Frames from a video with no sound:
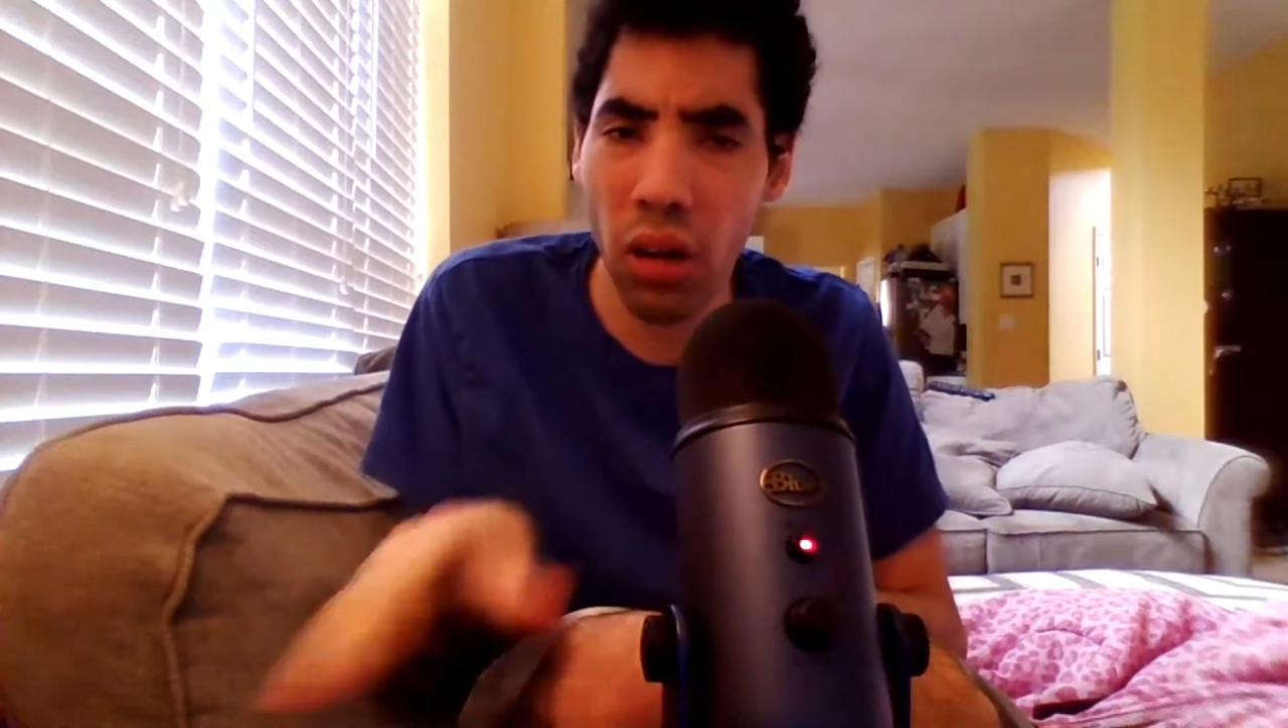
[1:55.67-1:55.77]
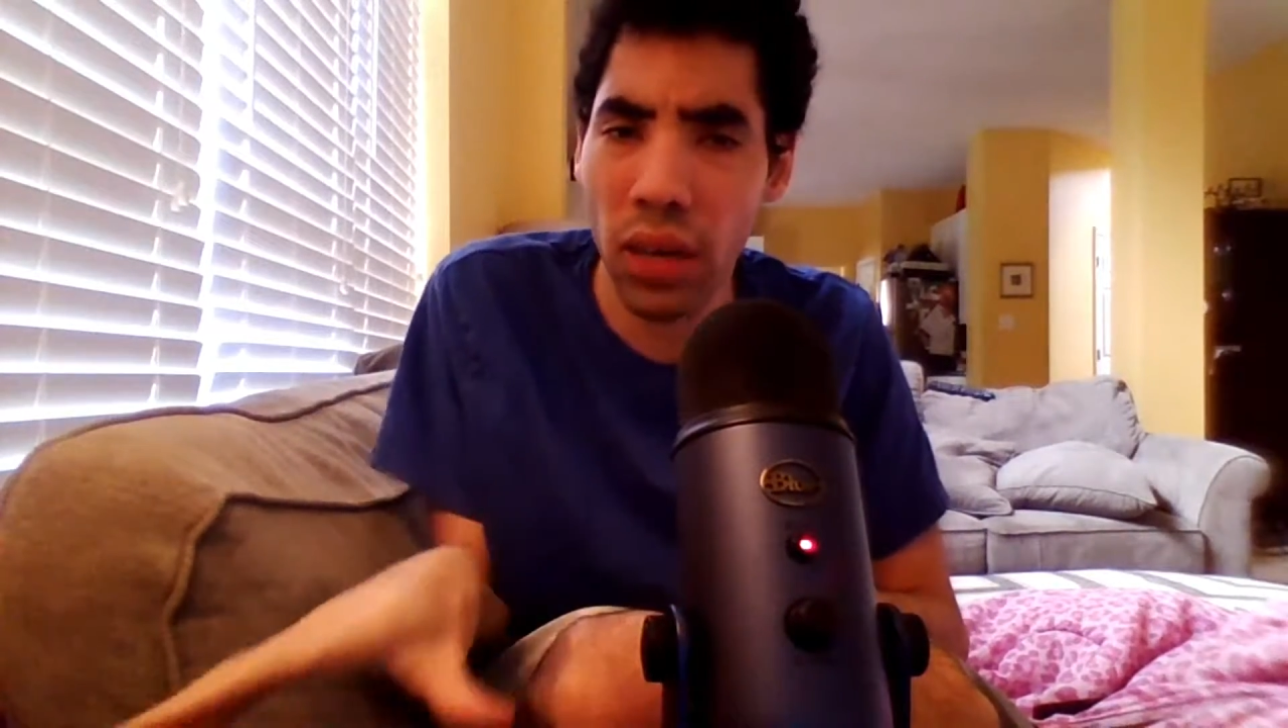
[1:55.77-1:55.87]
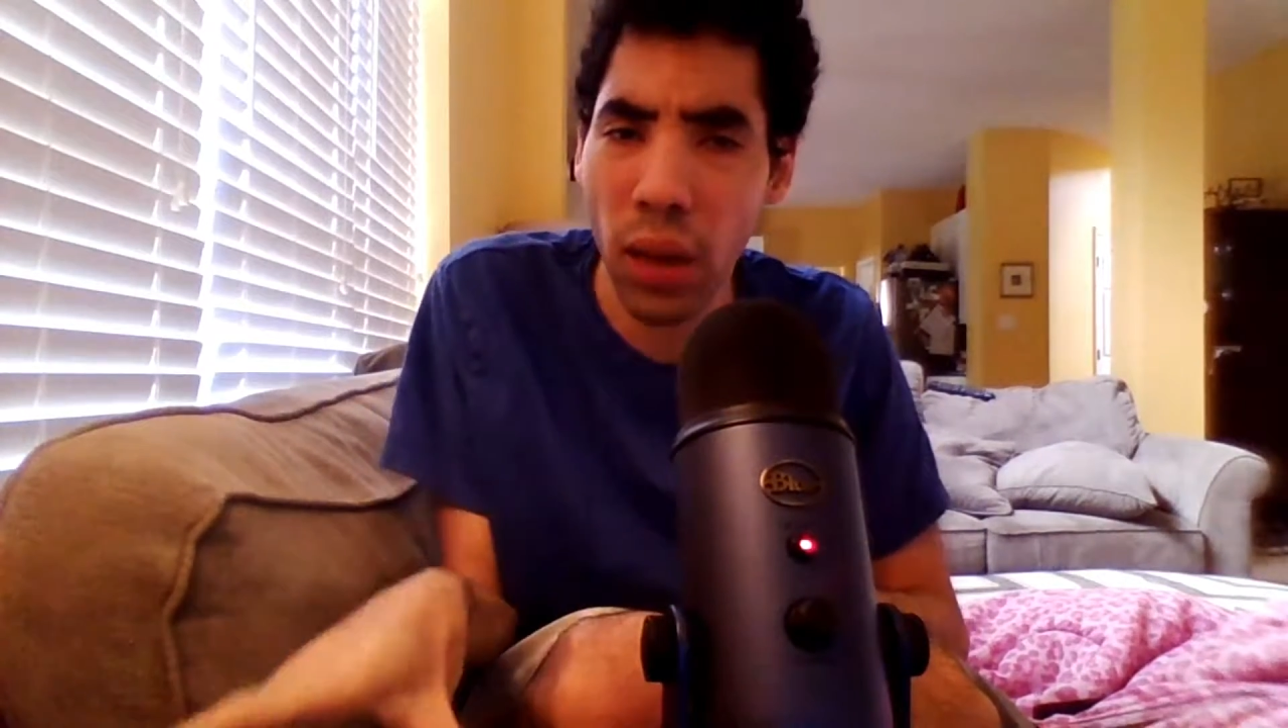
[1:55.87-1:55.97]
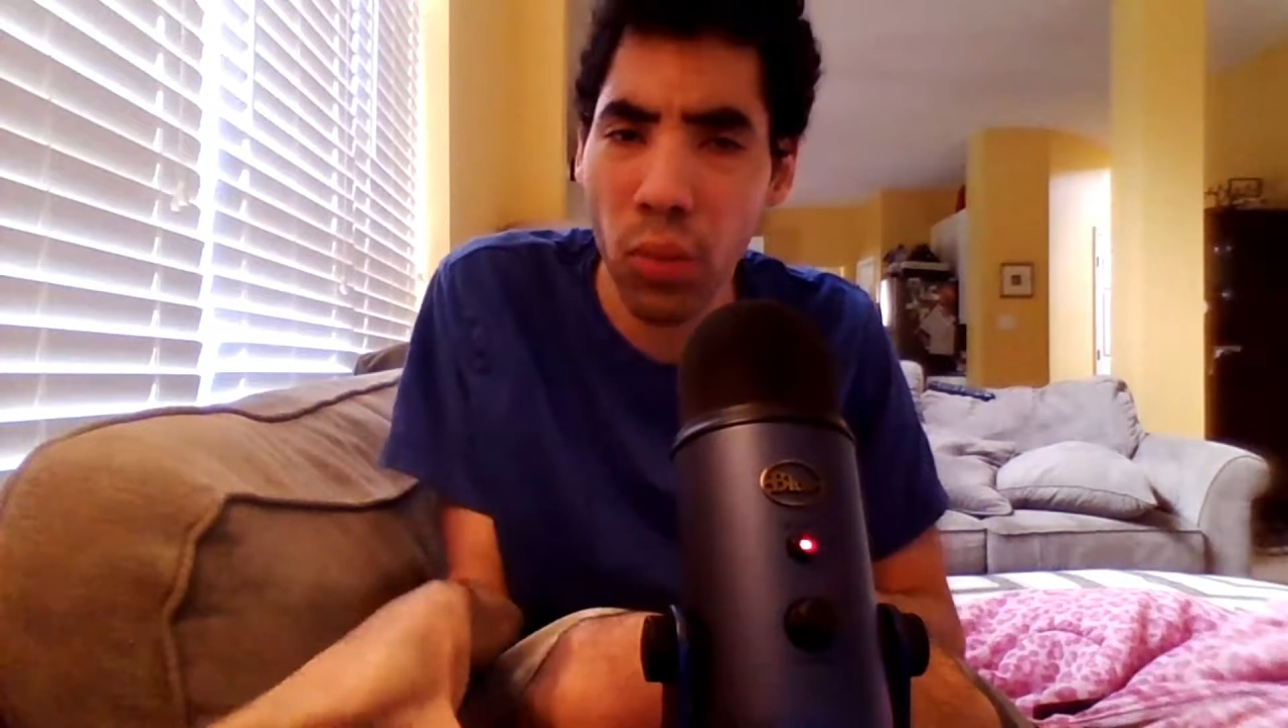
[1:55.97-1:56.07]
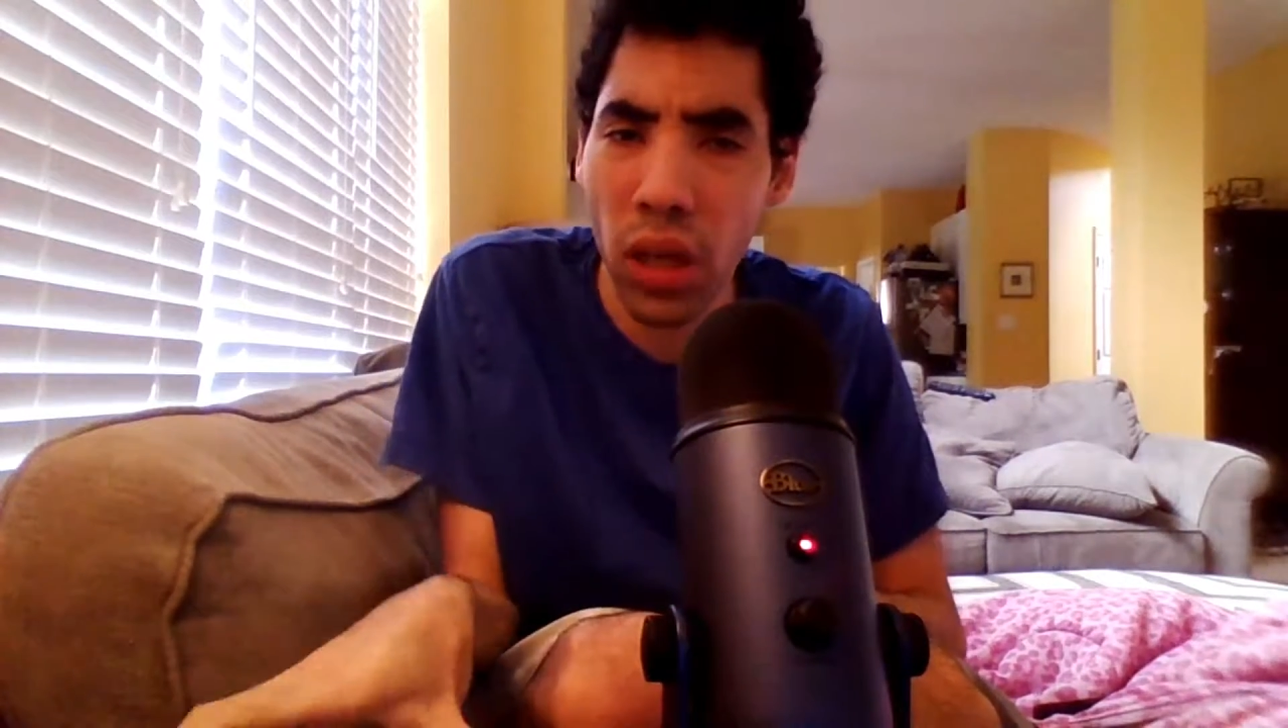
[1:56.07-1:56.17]

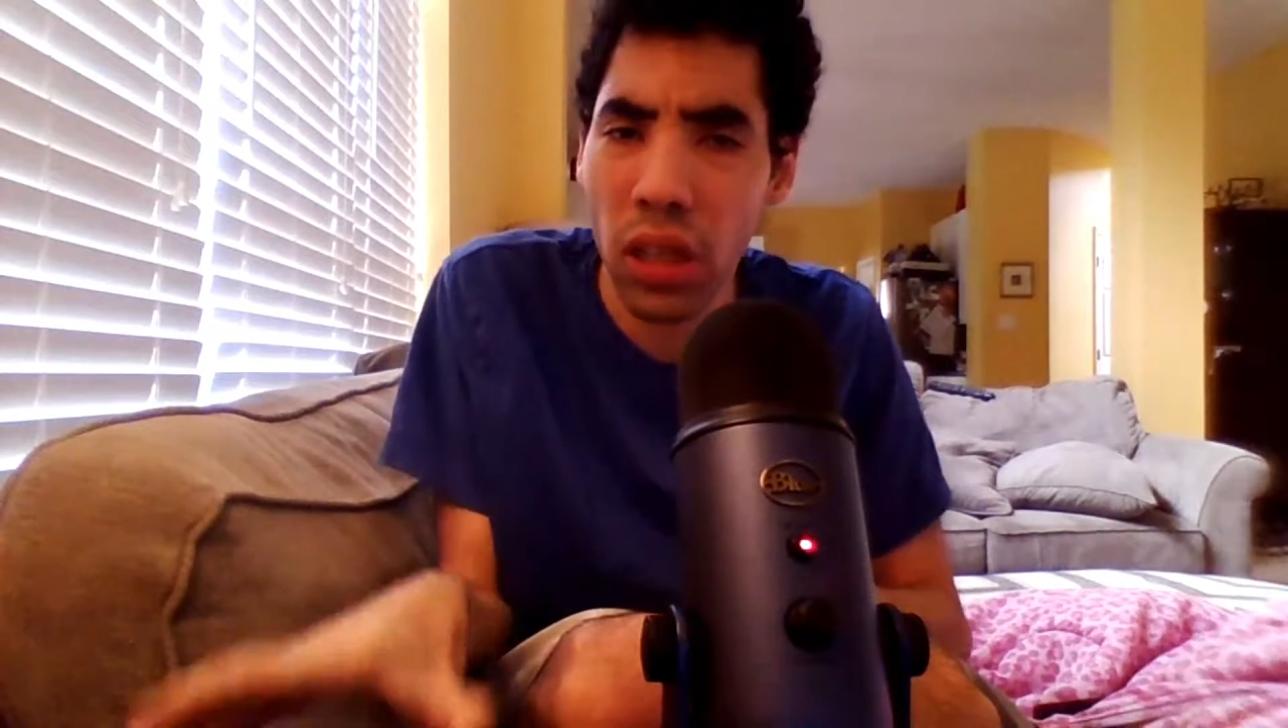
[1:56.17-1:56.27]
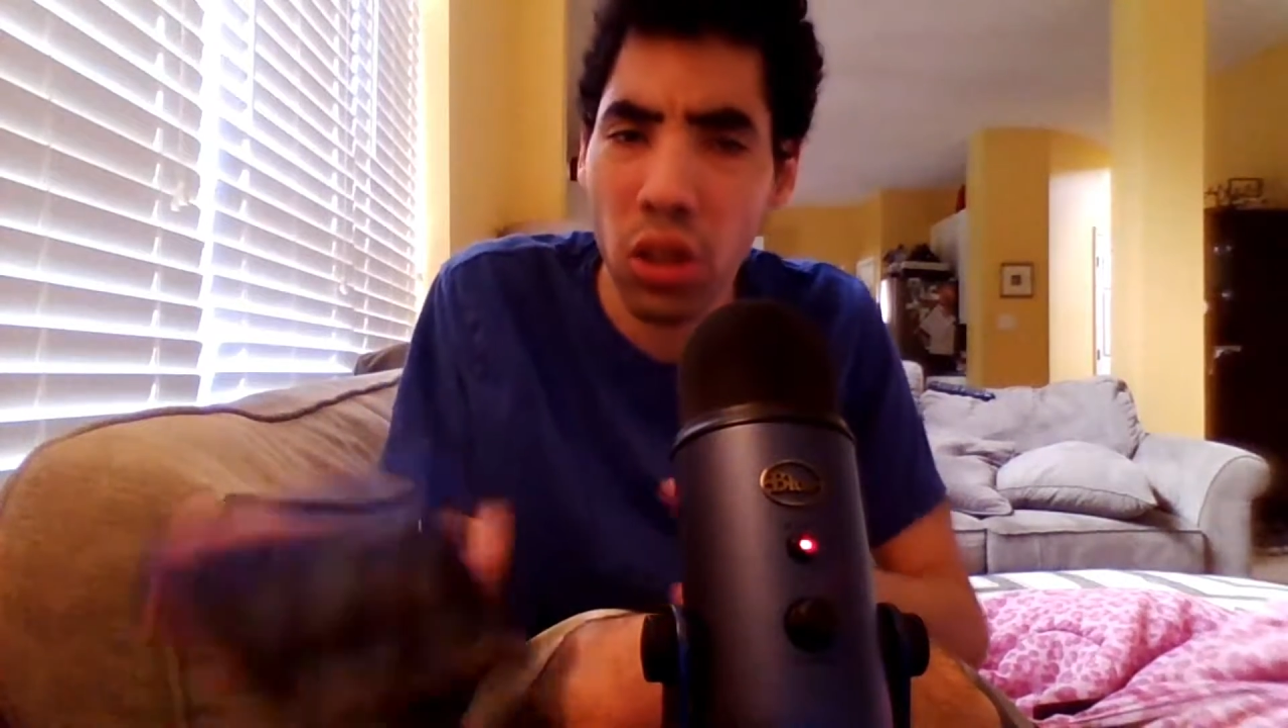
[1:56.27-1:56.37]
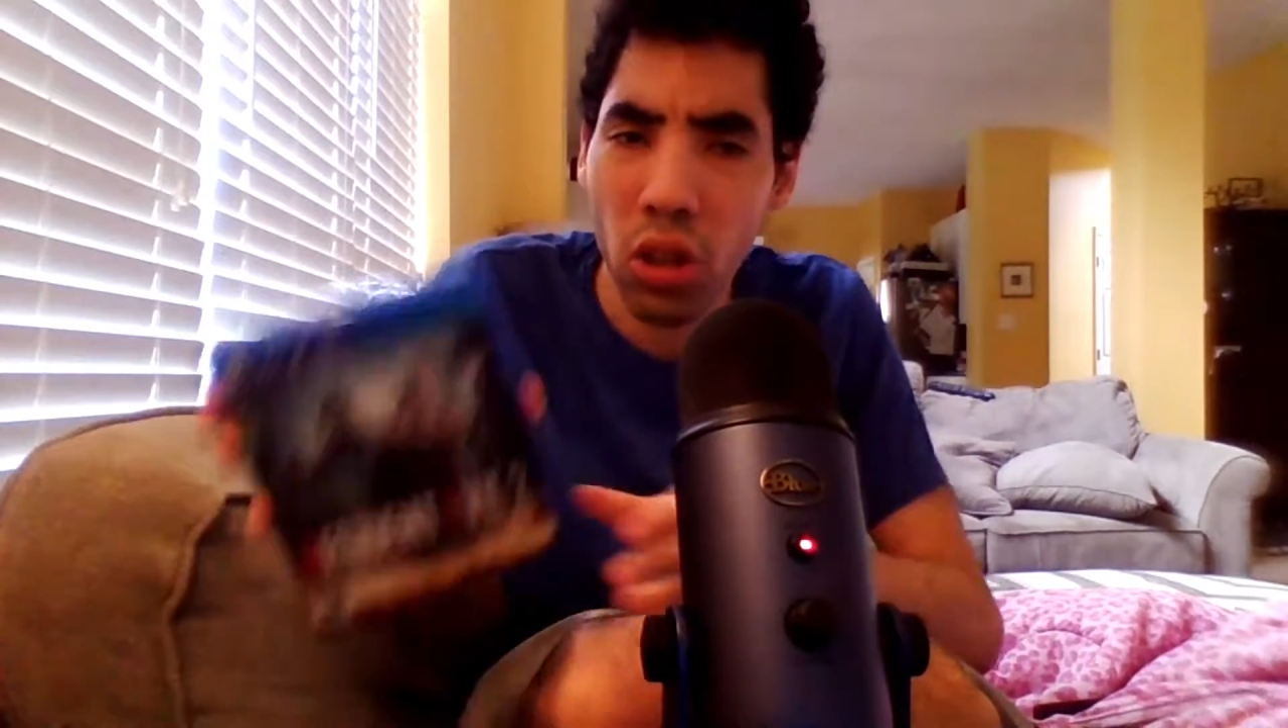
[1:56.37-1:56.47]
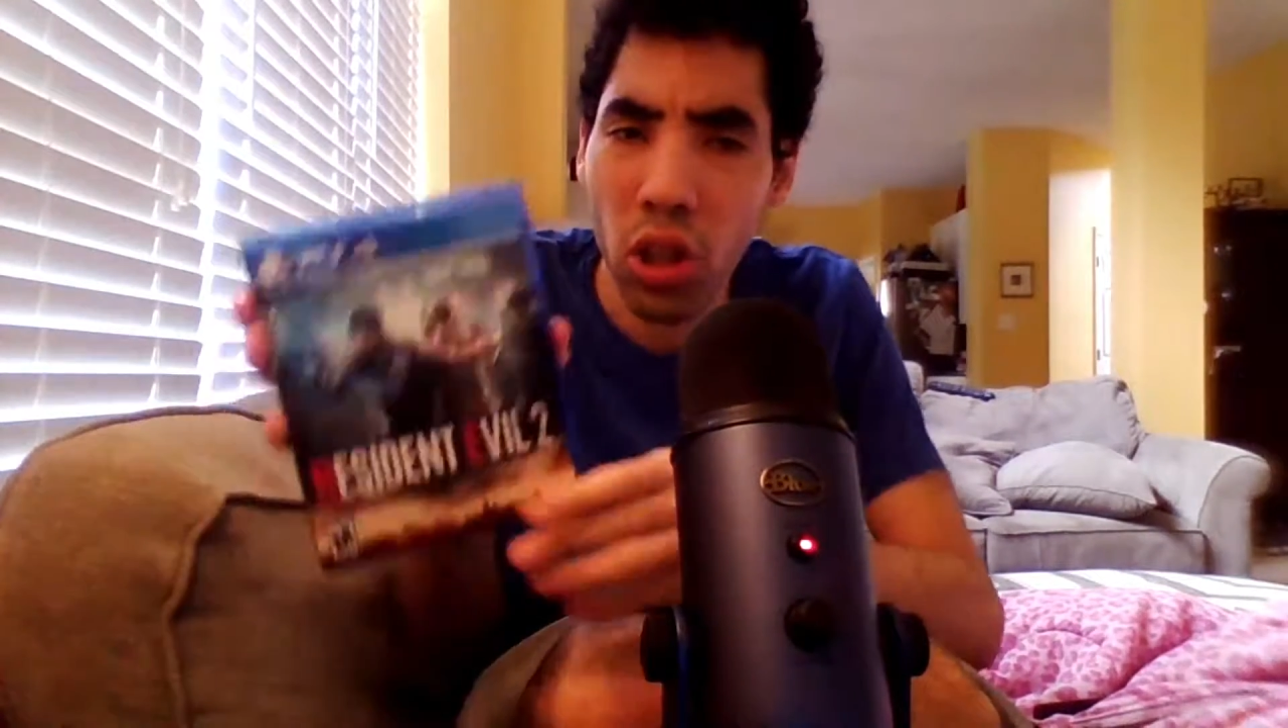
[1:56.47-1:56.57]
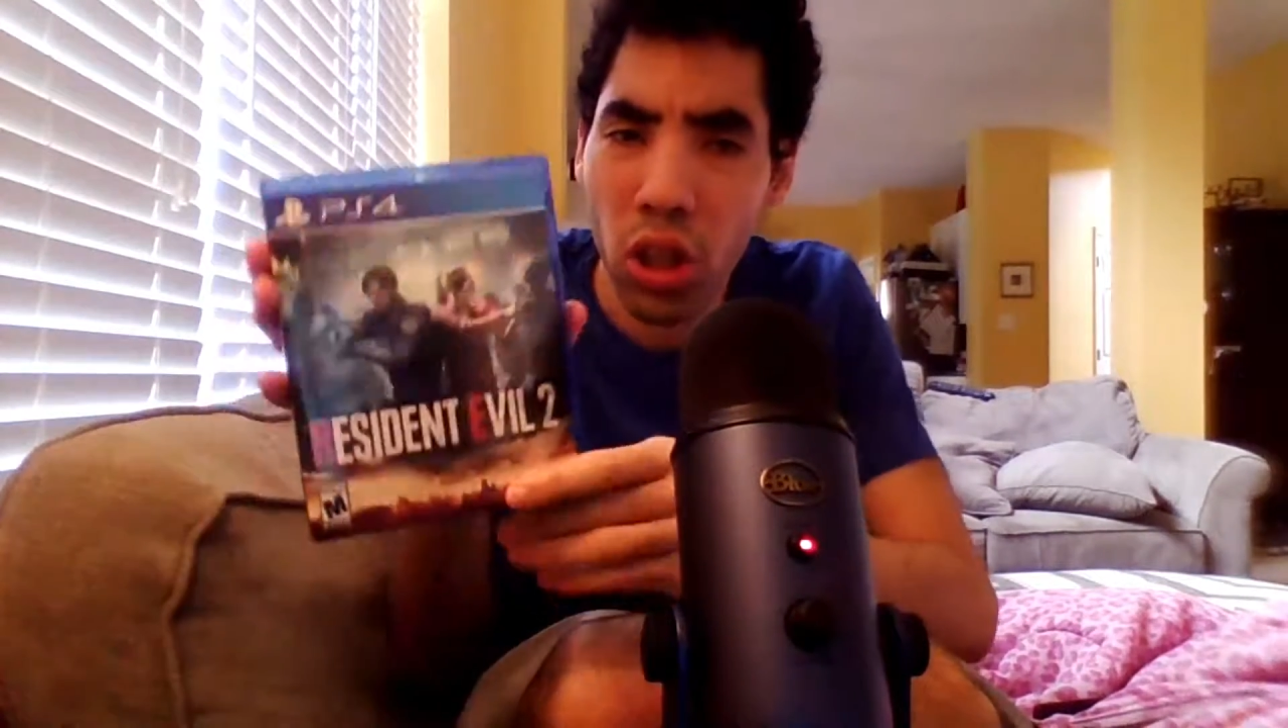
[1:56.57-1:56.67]
gameplay
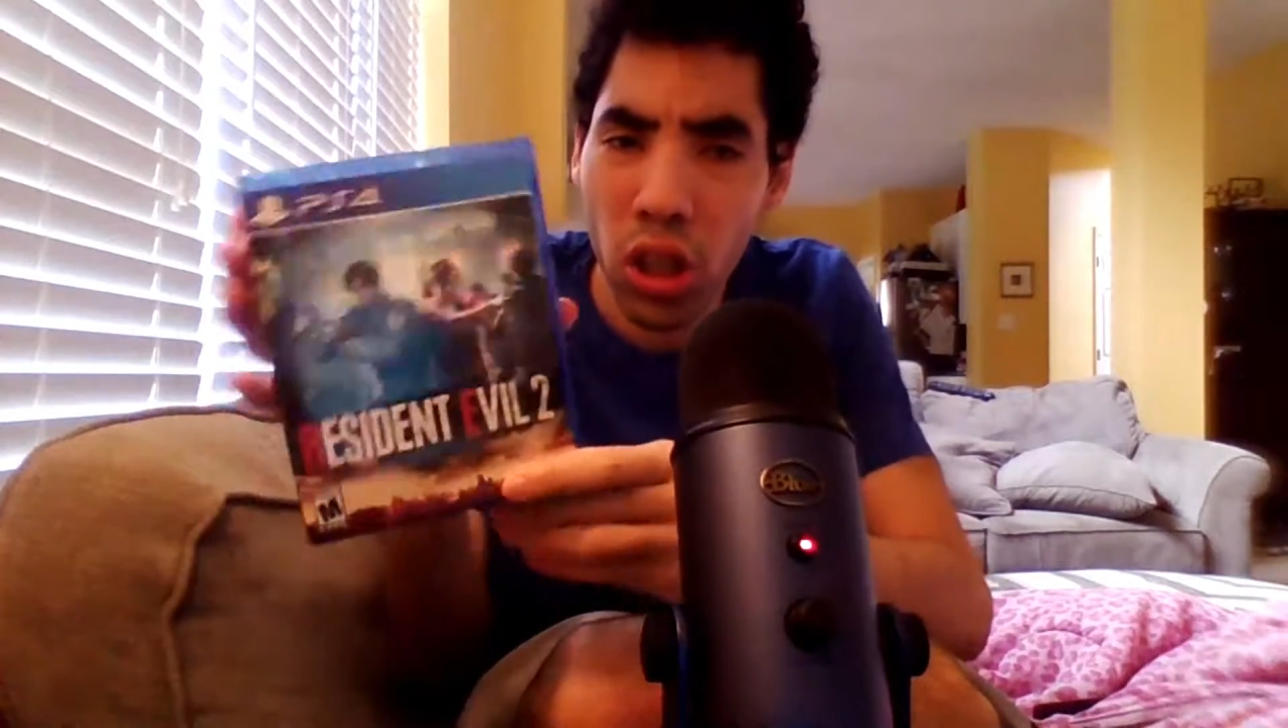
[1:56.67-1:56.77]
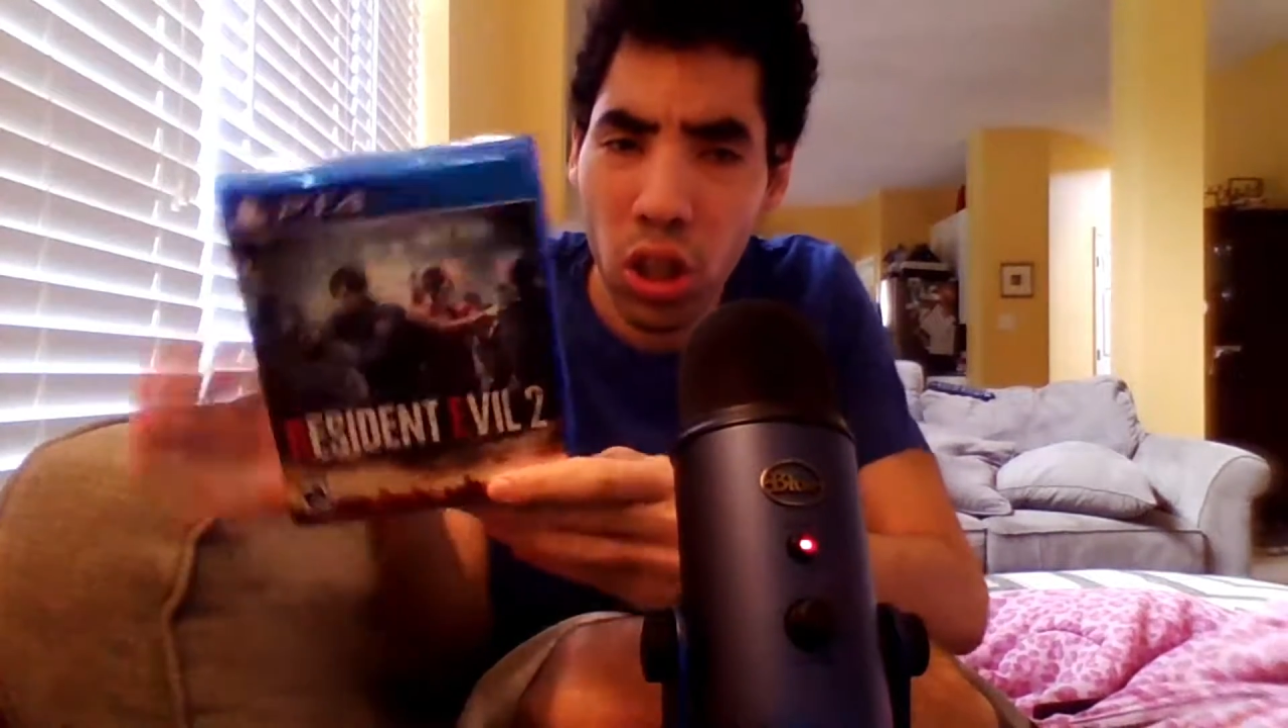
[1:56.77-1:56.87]
is